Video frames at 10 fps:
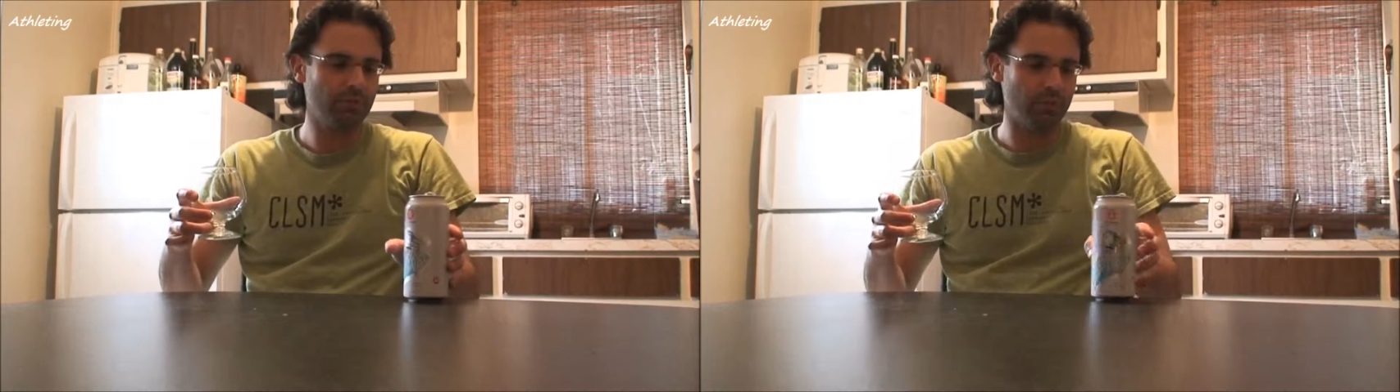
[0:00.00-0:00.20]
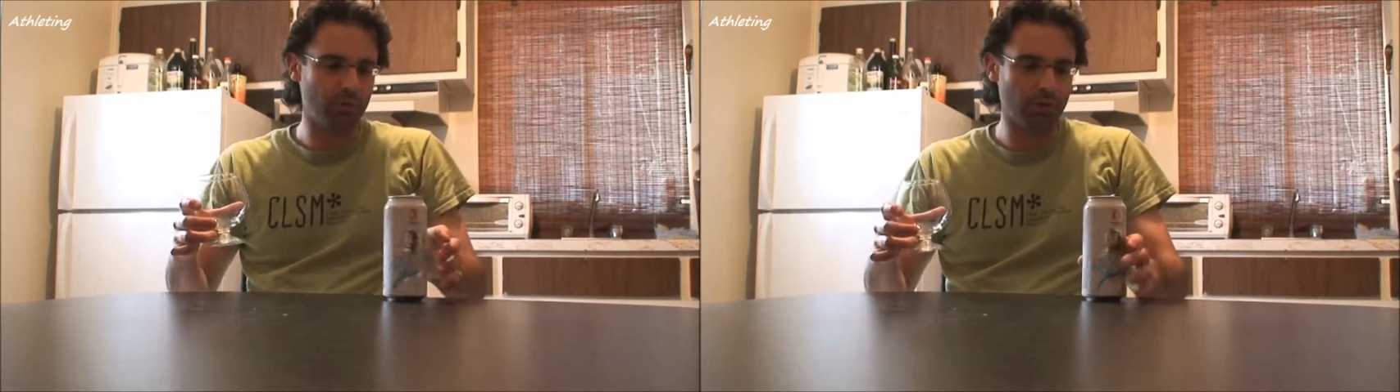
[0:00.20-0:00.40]

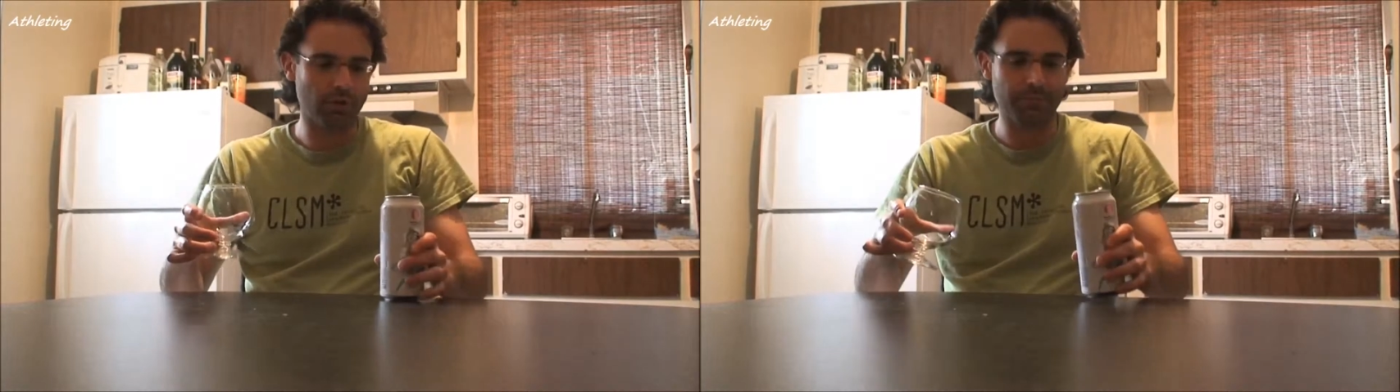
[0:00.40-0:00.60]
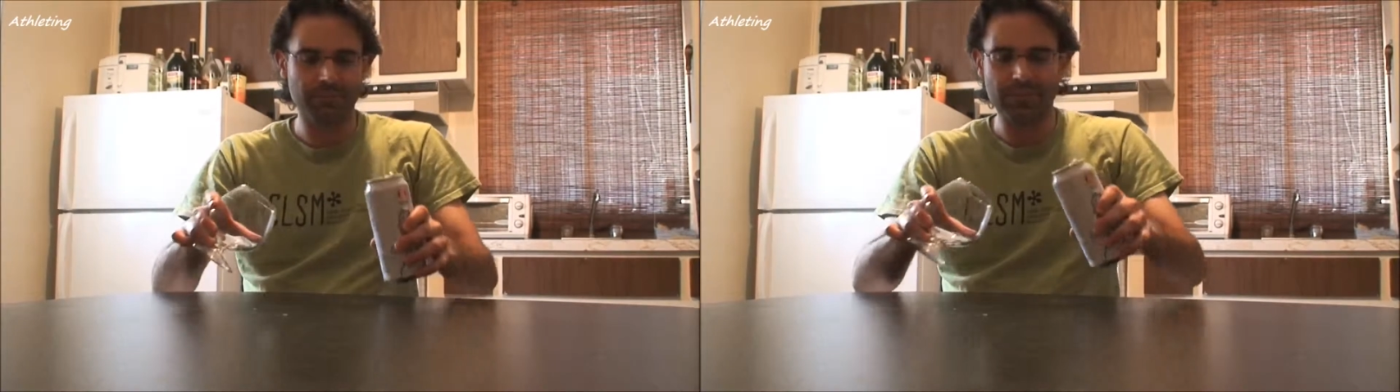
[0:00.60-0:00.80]
for
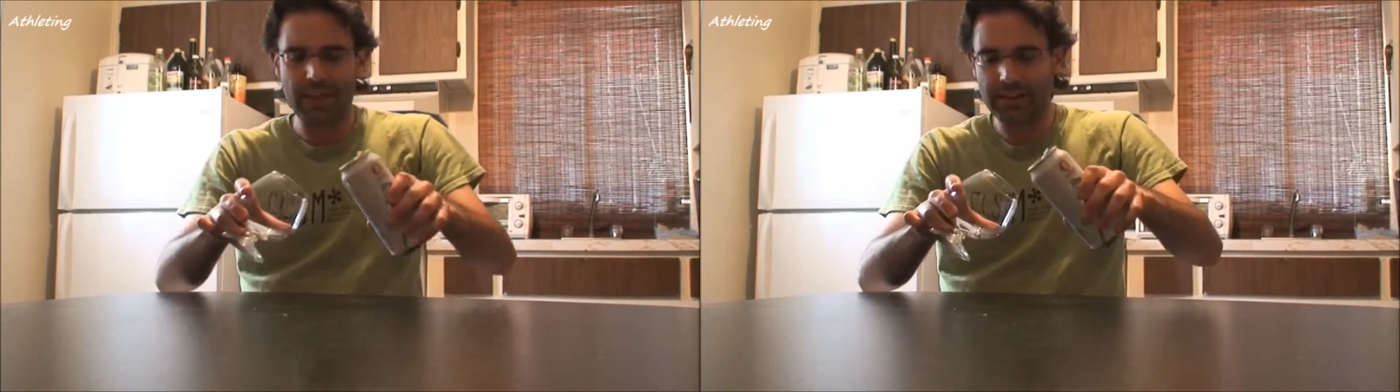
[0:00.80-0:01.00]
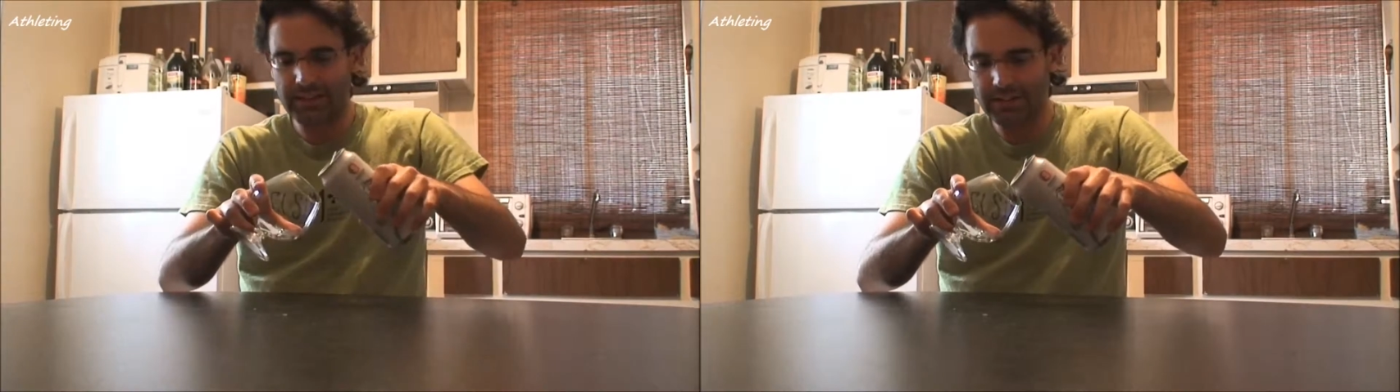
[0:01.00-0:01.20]

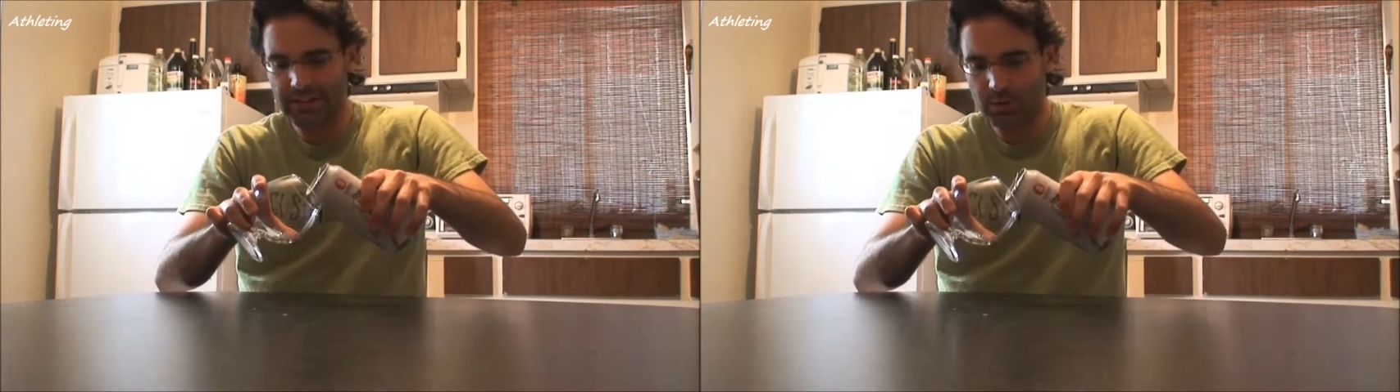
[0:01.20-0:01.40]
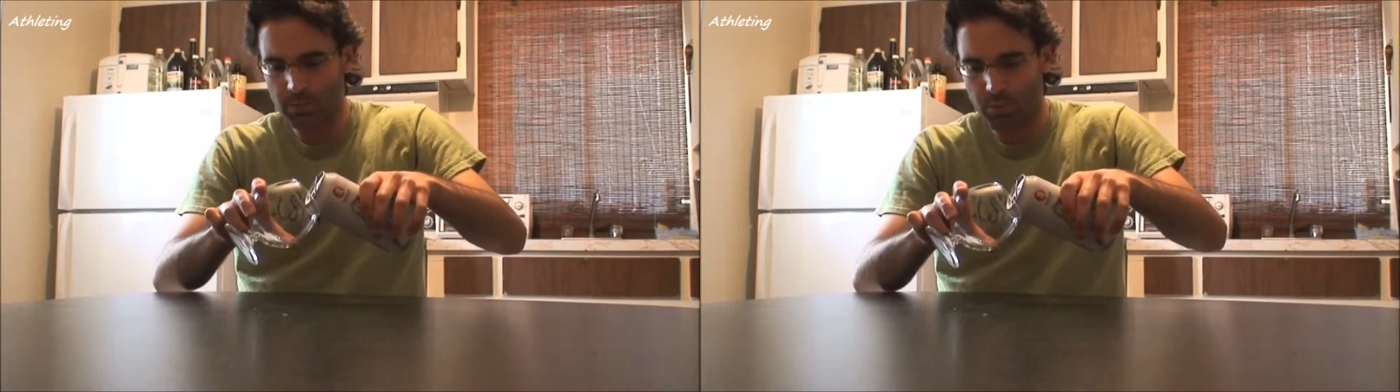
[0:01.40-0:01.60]
that
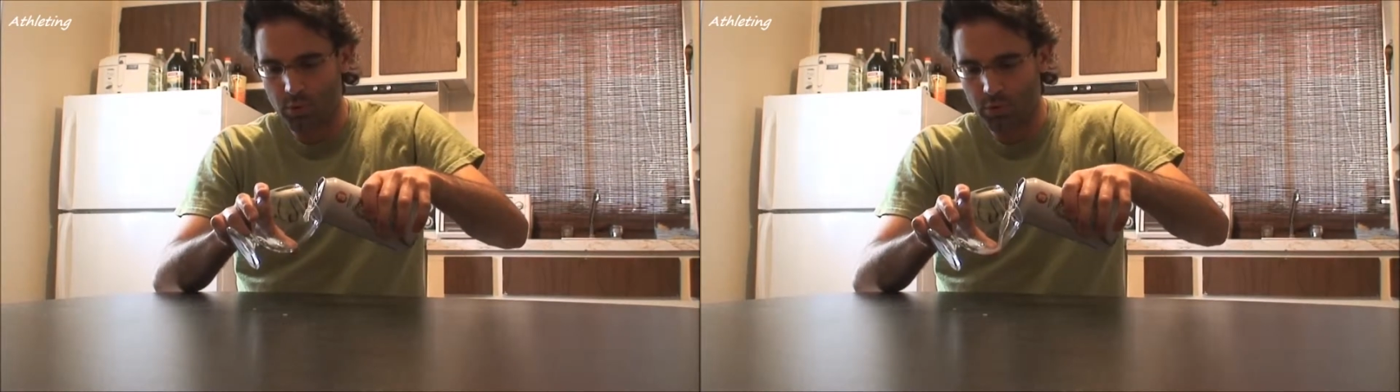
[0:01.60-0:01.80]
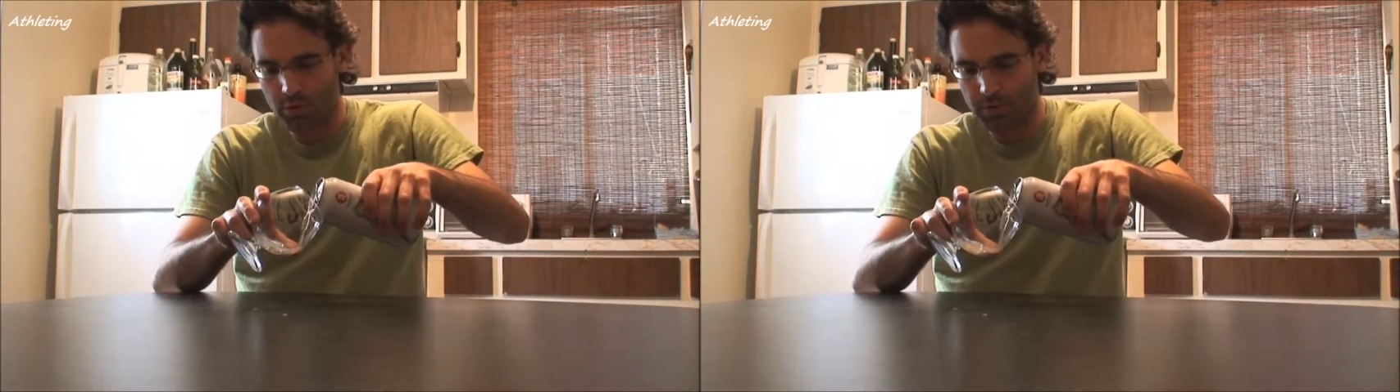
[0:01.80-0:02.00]
little
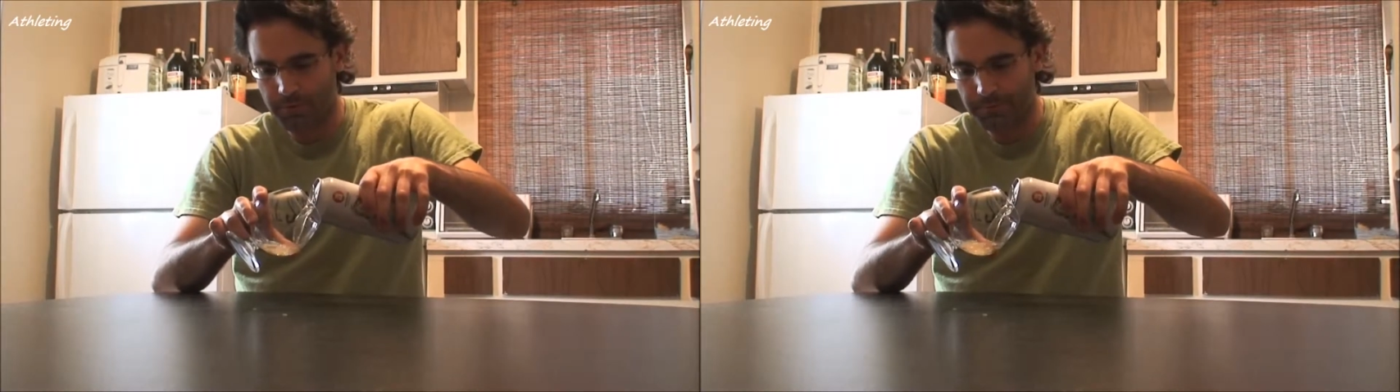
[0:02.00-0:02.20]
pour.